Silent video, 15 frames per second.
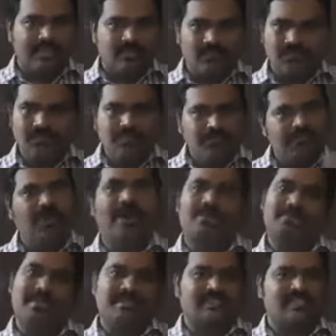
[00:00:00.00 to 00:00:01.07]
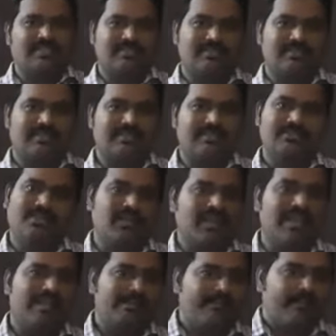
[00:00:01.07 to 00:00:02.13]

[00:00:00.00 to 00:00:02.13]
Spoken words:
2 formations. Okay.